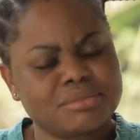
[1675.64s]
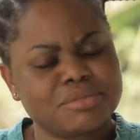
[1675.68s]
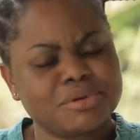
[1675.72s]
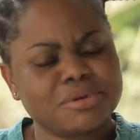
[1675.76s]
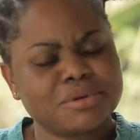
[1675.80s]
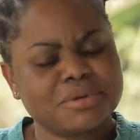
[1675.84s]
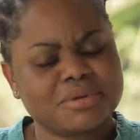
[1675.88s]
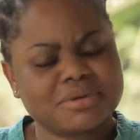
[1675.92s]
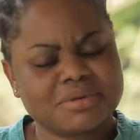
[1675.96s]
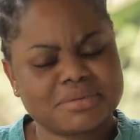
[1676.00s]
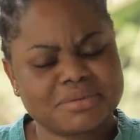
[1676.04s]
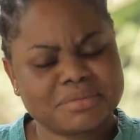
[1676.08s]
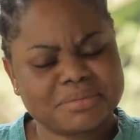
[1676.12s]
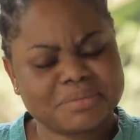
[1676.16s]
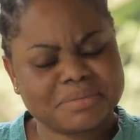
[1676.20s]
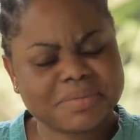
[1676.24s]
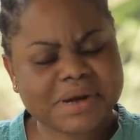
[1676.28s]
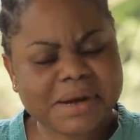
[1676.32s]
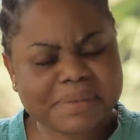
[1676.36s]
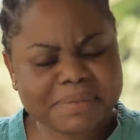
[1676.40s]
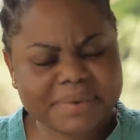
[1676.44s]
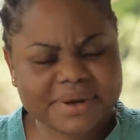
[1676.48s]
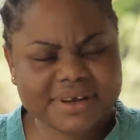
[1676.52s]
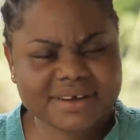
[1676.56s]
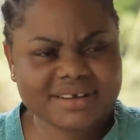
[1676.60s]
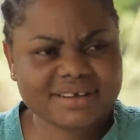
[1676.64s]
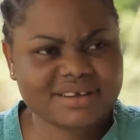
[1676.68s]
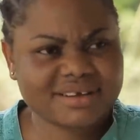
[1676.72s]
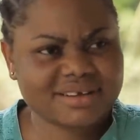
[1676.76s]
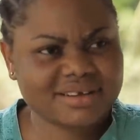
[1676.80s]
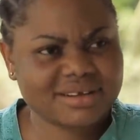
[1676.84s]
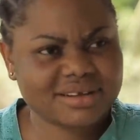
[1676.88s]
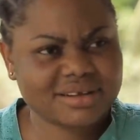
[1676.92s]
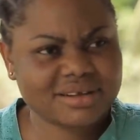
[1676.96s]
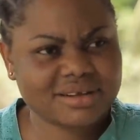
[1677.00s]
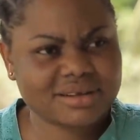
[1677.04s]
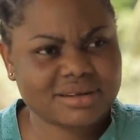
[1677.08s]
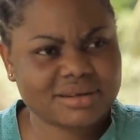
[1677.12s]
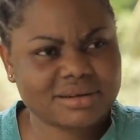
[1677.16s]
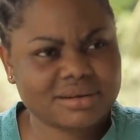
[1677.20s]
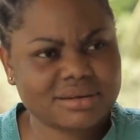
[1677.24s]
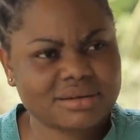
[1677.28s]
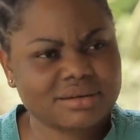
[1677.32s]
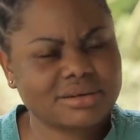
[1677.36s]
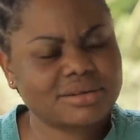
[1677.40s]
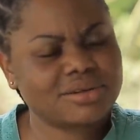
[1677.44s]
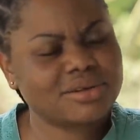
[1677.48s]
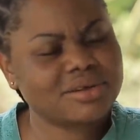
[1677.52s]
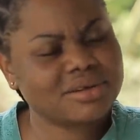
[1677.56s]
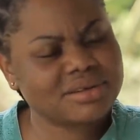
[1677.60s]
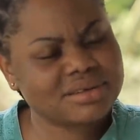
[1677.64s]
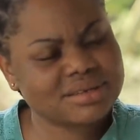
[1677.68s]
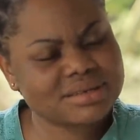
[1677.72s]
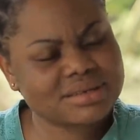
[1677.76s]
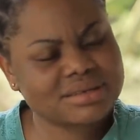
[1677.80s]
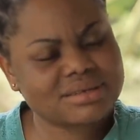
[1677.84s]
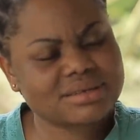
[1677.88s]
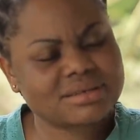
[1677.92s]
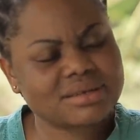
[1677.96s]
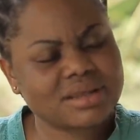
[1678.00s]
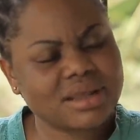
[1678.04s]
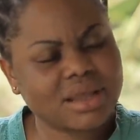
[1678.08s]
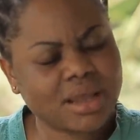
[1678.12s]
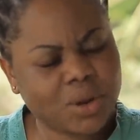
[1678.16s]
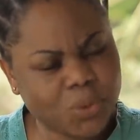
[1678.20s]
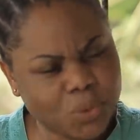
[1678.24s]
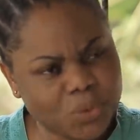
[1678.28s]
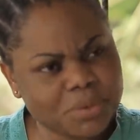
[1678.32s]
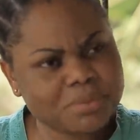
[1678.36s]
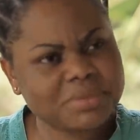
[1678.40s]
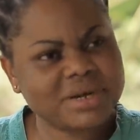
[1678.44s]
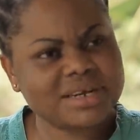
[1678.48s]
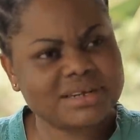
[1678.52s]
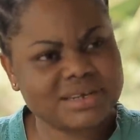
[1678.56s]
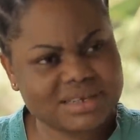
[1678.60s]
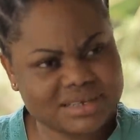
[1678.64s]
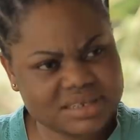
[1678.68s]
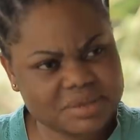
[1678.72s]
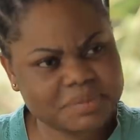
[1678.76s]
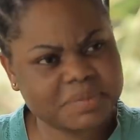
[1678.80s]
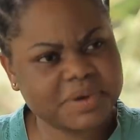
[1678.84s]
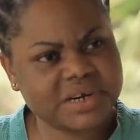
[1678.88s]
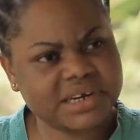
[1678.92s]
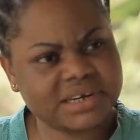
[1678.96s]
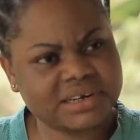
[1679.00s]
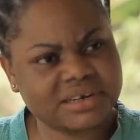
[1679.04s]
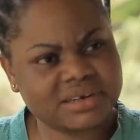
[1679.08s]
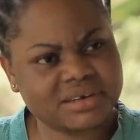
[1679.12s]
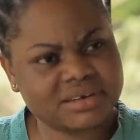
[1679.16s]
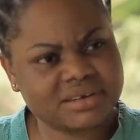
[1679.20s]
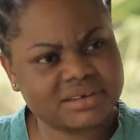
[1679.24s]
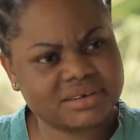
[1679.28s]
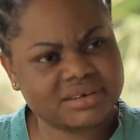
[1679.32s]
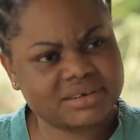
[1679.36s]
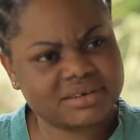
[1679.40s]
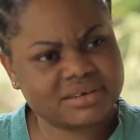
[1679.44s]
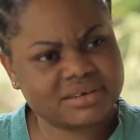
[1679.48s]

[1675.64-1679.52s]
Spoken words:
But, Papa, does a woman expire?